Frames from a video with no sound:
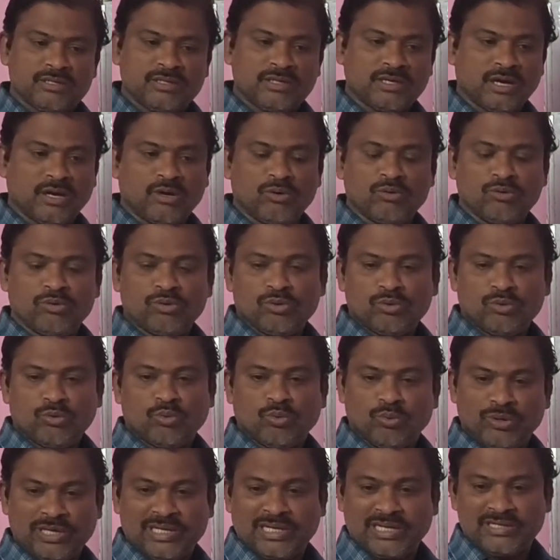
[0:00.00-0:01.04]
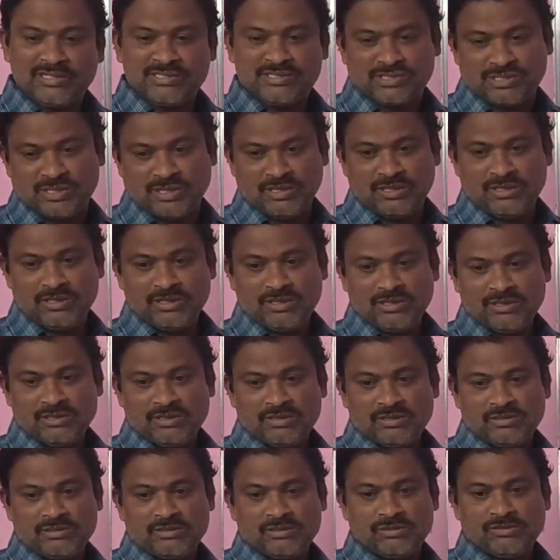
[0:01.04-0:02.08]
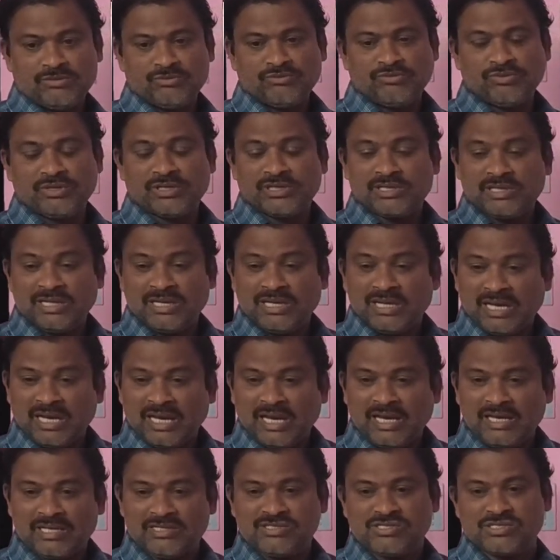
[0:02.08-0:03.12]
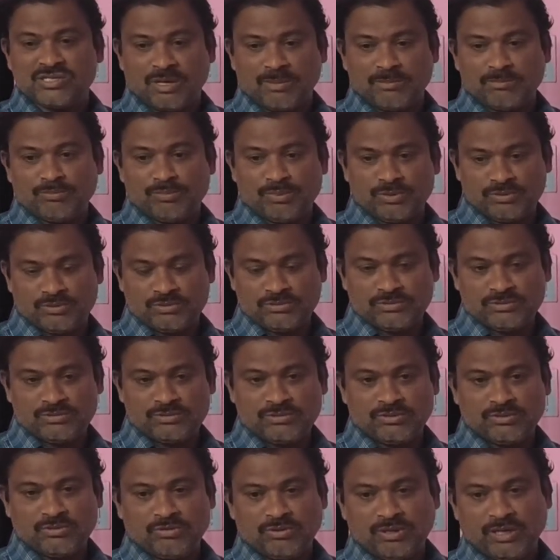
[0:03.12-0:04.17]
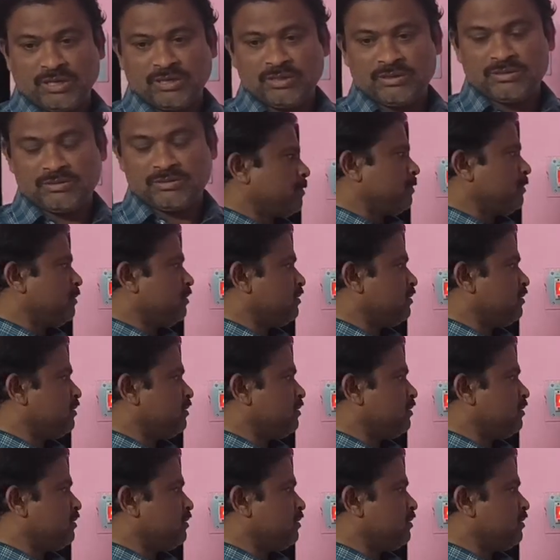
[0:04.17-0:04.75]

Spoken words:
Now we can see for the example. Okay.